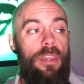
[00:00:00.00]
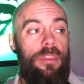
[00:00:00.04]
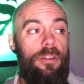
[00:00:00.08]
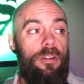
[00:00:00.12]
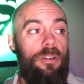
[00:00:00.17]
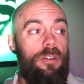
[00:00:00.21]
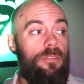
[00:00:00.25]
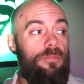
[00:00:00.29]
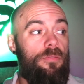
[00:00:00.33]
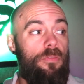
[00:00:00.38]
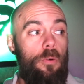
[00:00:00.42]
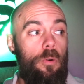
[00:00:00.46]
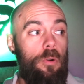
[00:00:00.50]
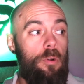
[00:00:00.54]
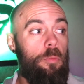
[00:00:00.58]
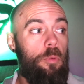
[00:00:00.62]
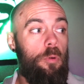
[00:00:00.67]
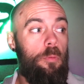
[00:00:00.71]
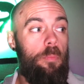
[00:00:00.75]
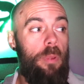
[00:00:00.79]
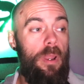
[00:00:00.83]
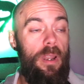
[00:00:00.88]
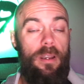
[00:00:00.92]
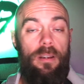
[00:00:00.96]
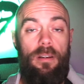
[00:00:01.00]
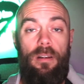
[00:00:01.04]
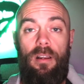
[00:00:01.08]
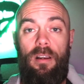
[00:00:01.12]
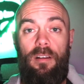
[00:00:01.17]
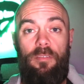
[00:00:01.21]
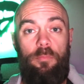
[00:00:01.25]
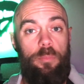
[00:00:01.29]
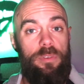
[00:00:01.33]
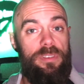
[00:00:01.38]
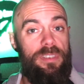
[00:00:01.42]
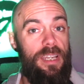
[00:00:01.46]
They're an affordable pair
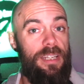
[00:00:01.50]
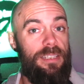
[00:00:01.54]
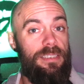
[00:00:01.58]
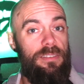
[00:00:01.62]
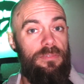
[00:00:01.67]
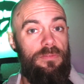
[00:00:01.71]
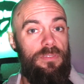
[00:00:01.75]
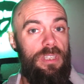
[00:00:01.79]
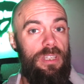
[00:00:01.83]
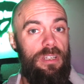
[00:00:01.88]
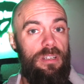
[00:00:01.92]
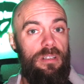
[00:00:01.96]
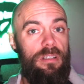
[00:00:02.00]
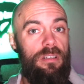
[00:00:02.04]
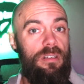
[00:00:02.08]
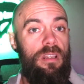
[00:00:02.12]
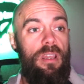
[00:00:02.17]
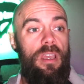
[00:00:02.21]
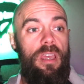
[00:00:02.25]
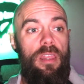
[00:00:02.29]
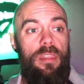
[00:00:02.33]
of protective gear